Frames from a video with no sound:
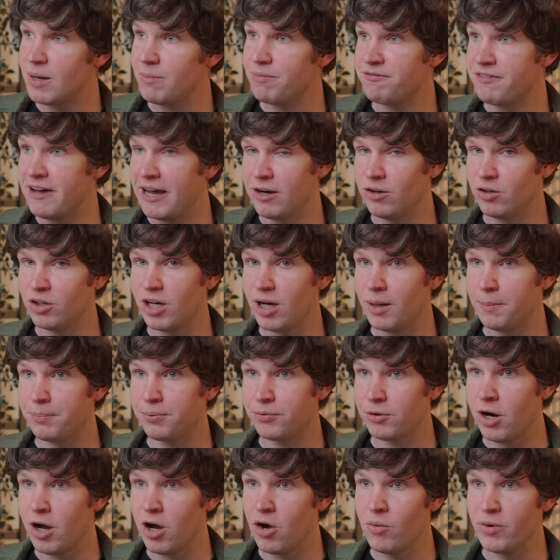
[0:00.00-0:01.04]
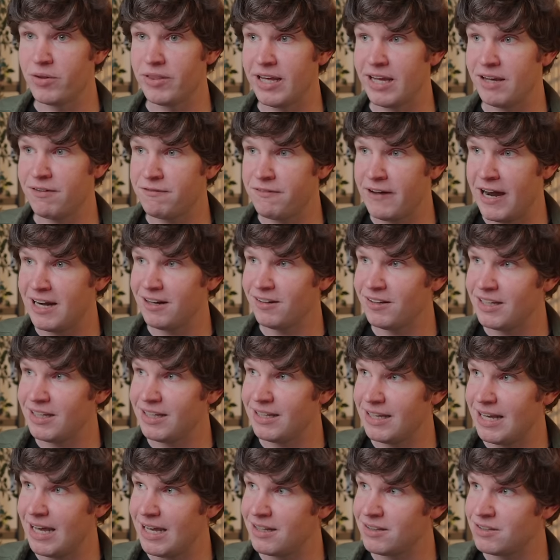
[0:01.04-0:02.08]
up Final Cut Pro, when they finally
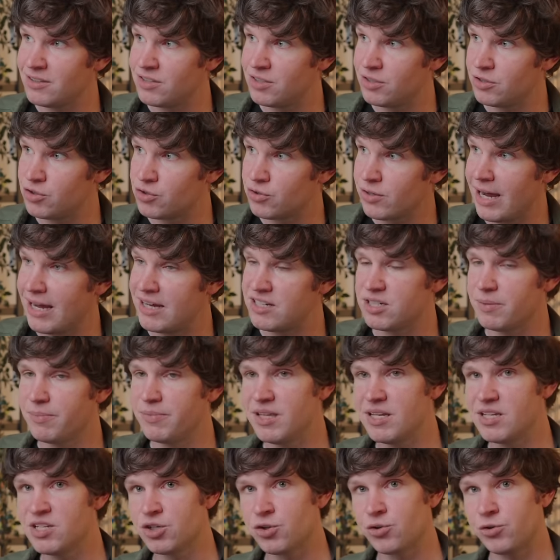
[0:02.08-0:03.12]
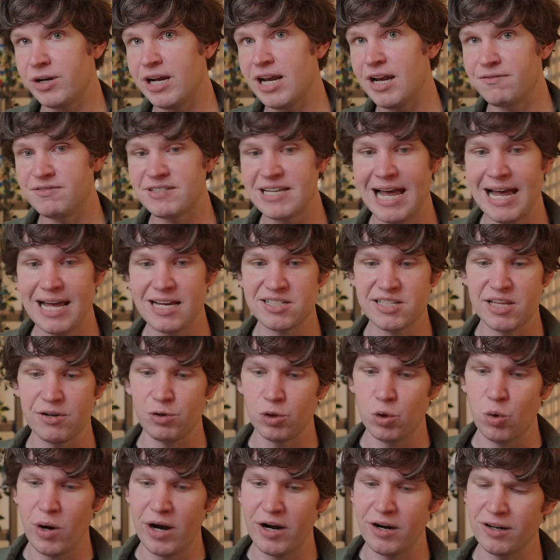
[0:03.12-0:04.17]
get to try some of these creative tasks that
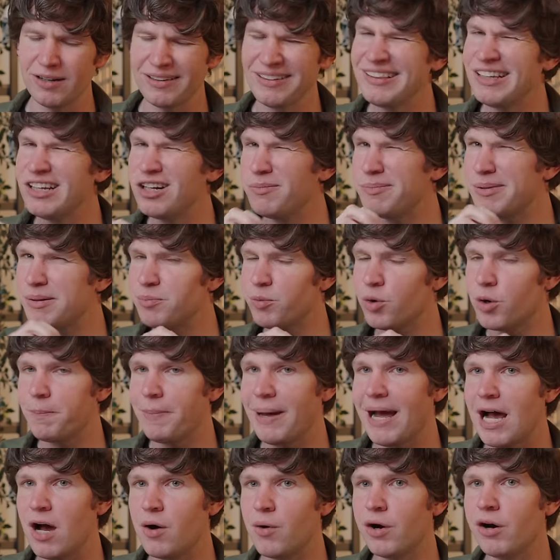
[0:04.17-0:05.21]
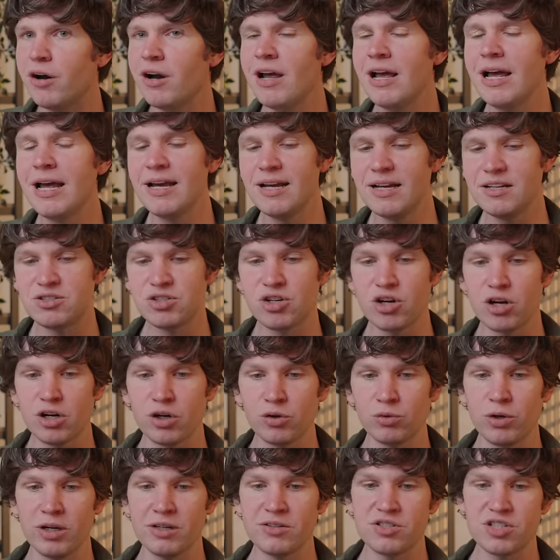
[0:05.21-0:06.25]
require a little bit more power, it's
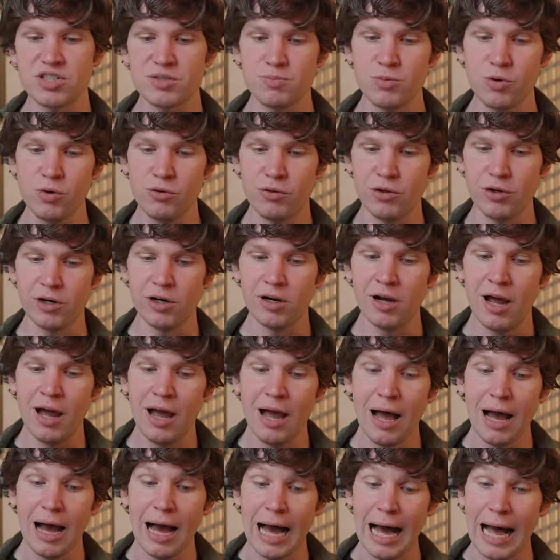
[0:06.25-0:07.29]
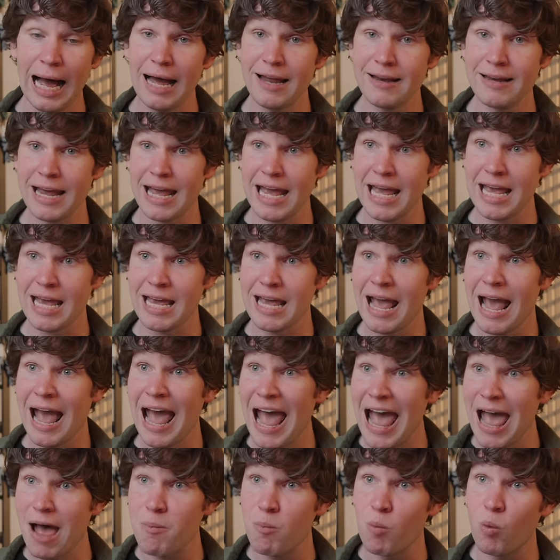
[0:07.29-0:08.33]
gonna run smoother on a
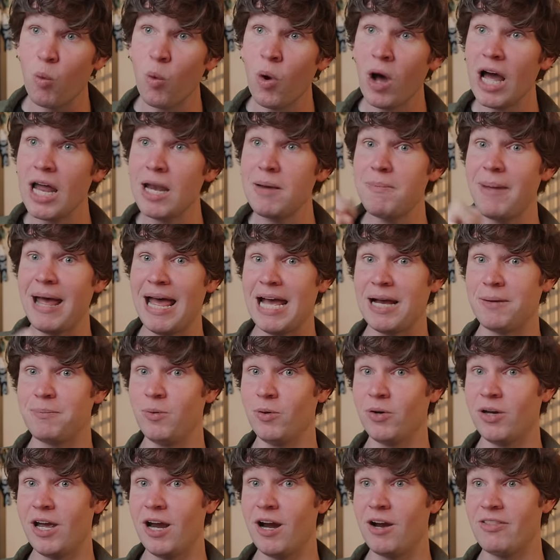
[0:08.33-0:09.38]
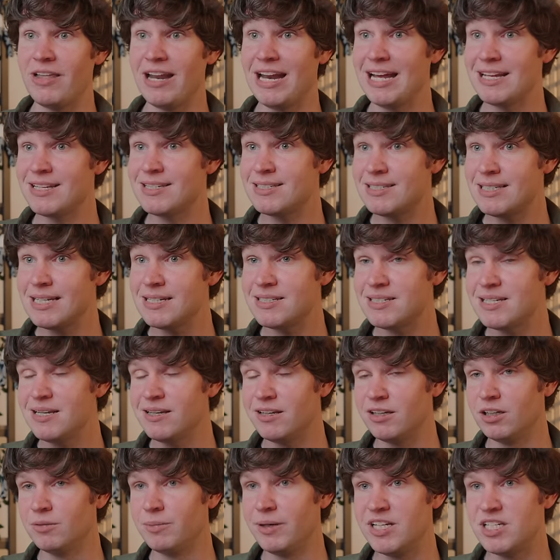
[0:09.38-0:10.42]
M1 MacBook Air that had 16
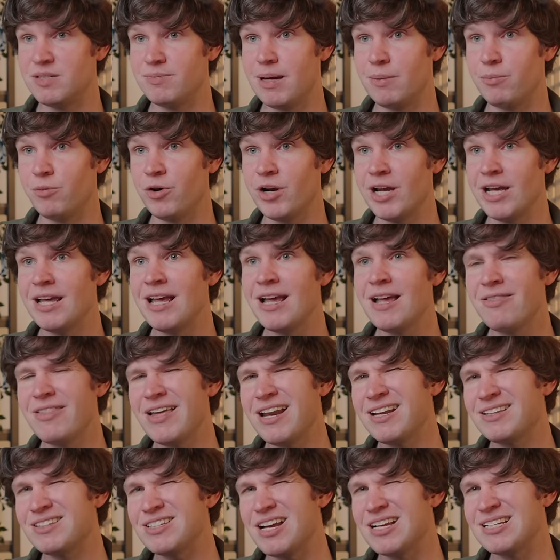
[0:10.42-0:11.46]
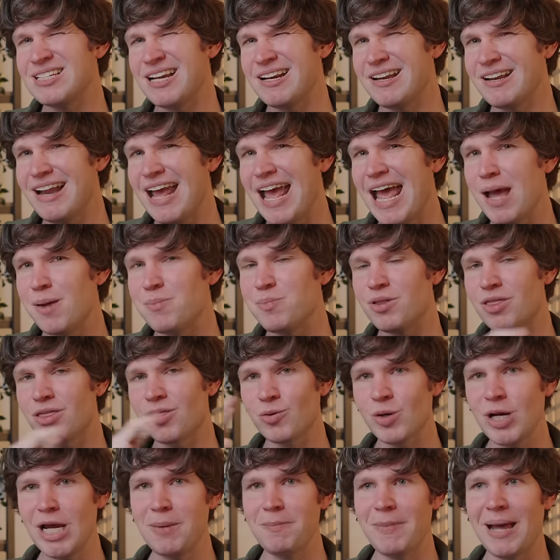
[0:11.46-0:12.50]
gigabytes of memory than it does on an
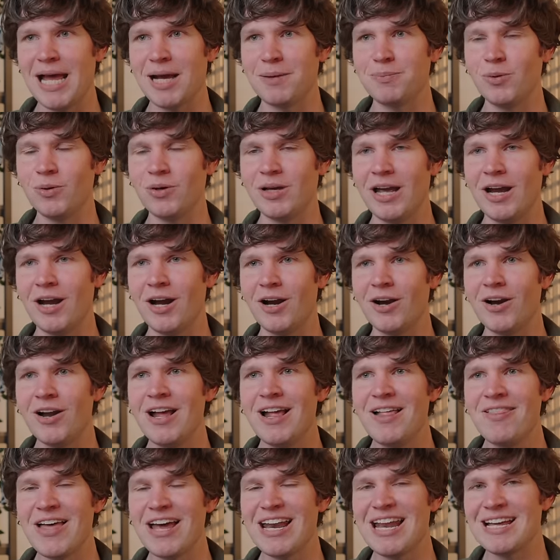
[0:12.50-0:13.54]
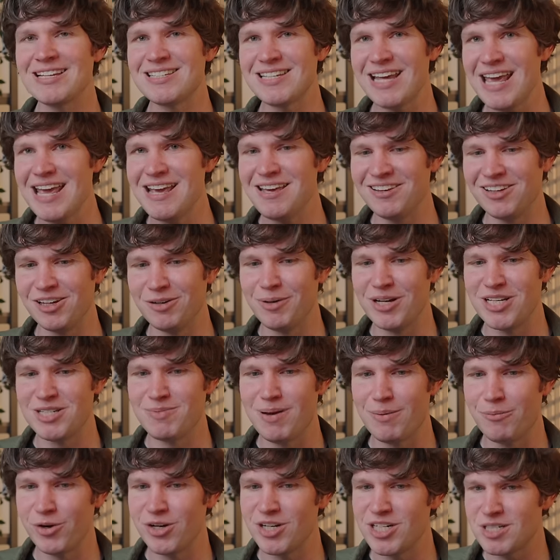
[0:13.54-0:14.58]
M3 MacBook Air that has 8 gigabytes of
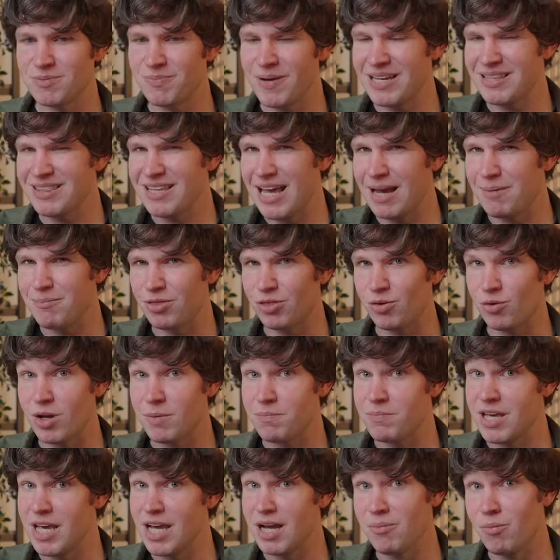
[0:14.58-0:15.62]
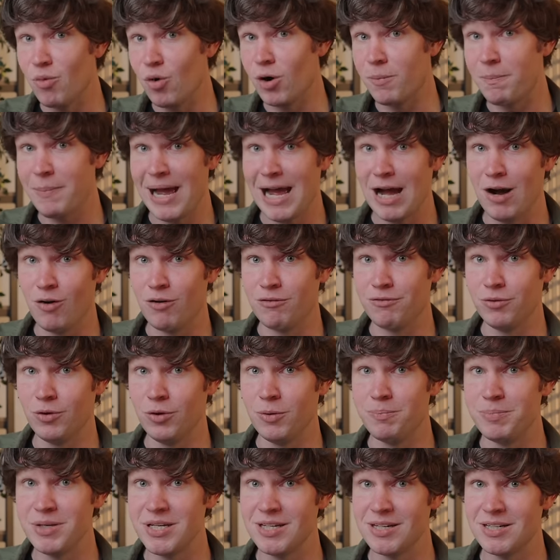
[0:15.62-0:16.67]
memory, despite the M3 being more
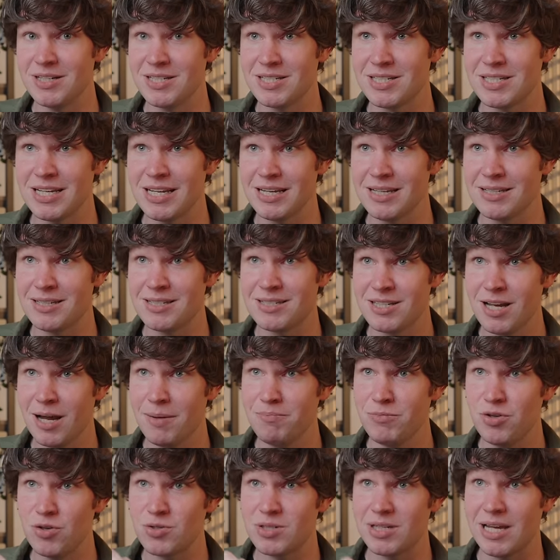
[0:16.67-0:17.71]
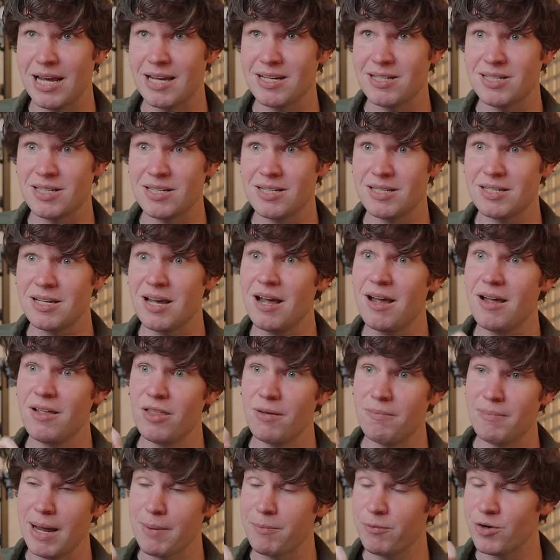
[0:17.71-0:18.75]
powerful. Because in some use cases,
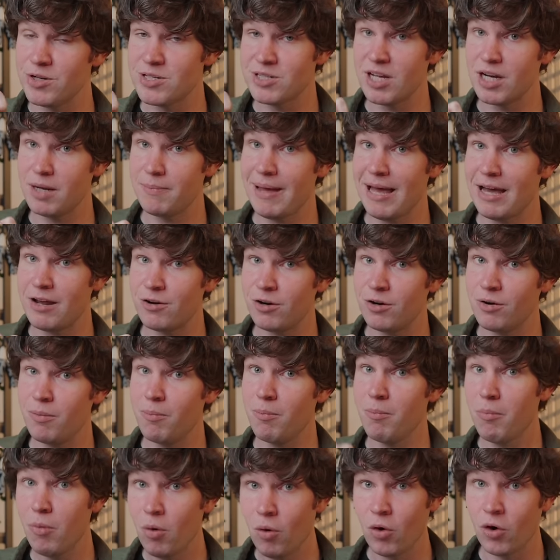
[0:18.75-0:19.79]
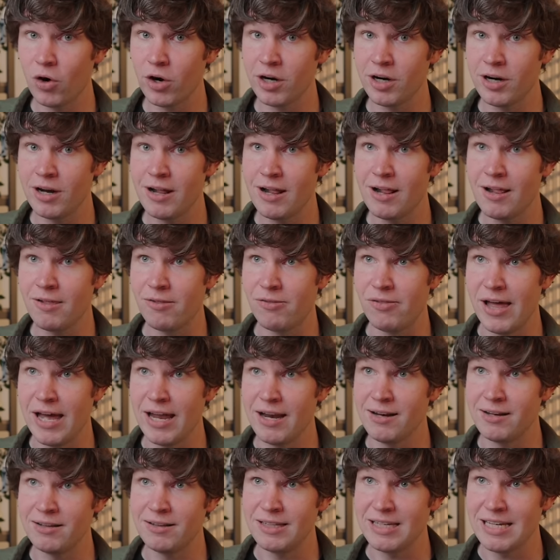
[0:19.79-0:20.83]
the memory is gonna matter more
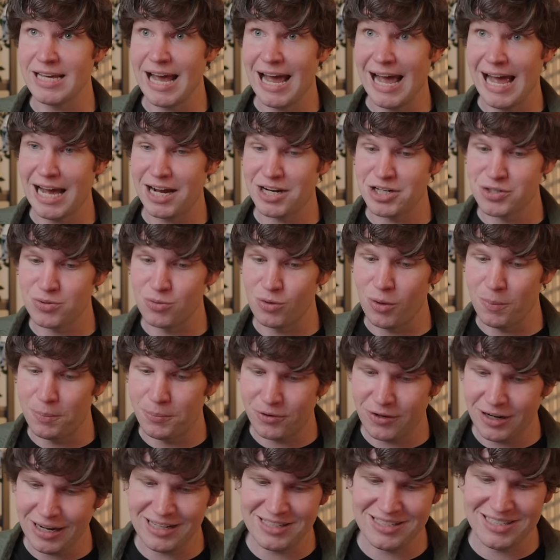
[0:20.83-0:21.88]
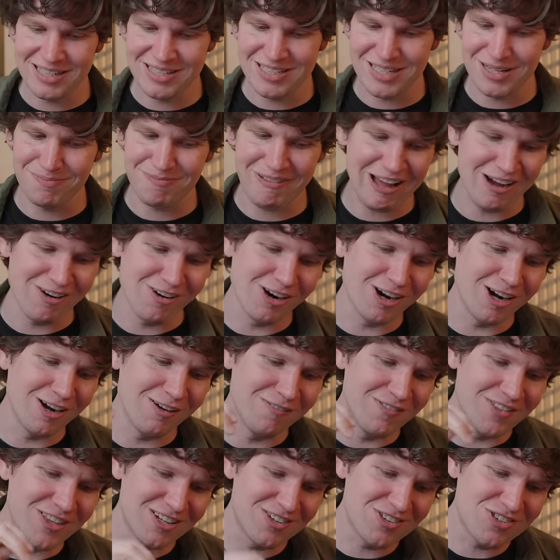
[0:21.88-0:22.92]
than the actual processing power
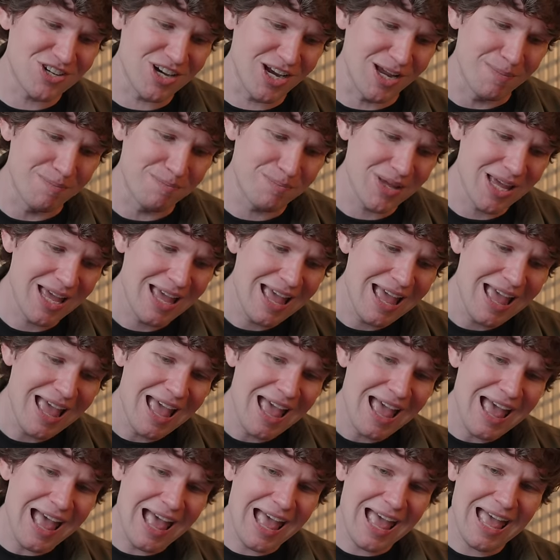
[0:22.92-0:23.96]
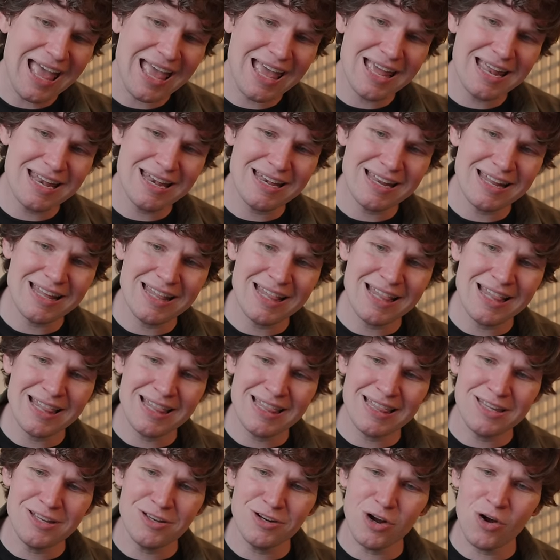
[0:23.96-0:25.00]
of the chip. And
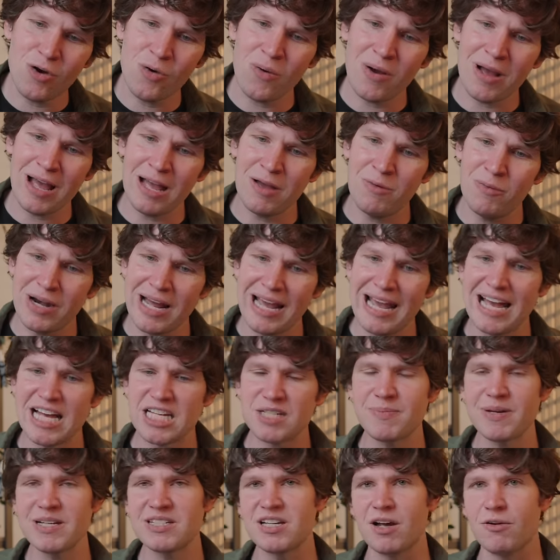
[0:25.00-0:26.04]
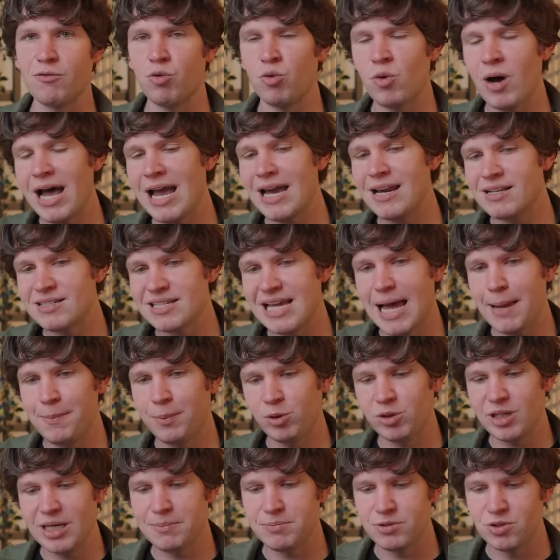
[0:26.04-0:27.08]
you know, when I ask myself, why does
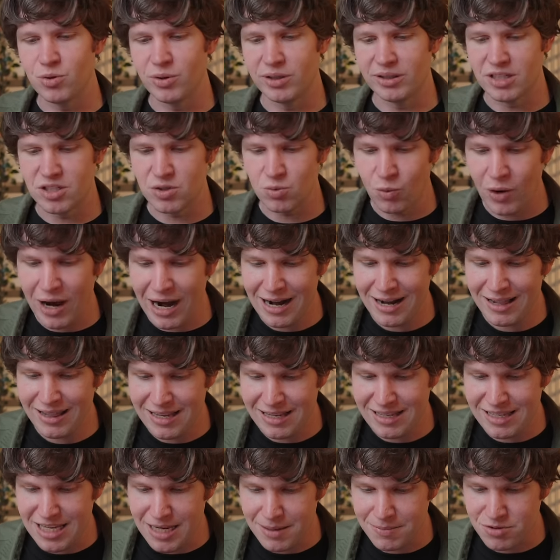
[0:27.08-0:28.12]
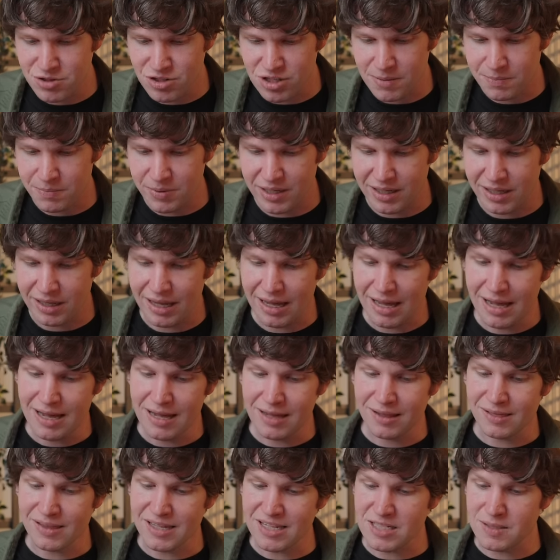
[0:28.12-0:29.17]
Apple keep doing this? Why do they keep shipping
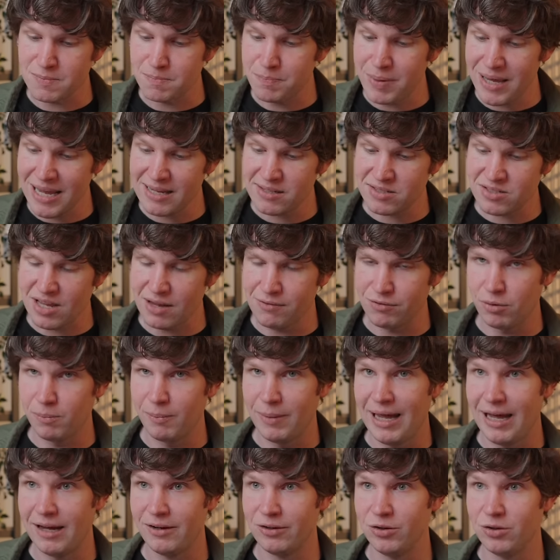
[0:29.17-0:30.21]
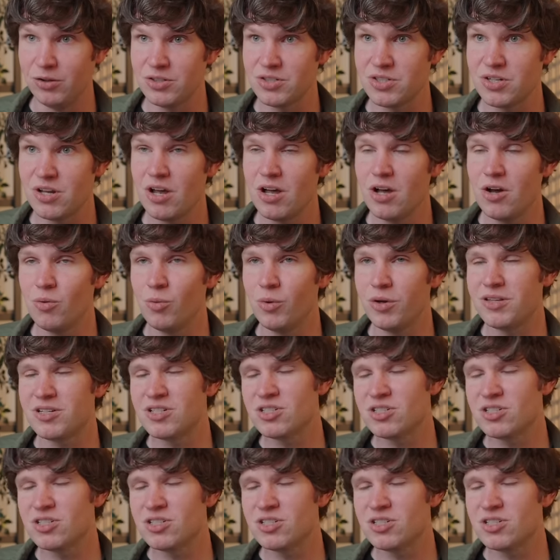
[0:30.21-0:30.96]
these base level models with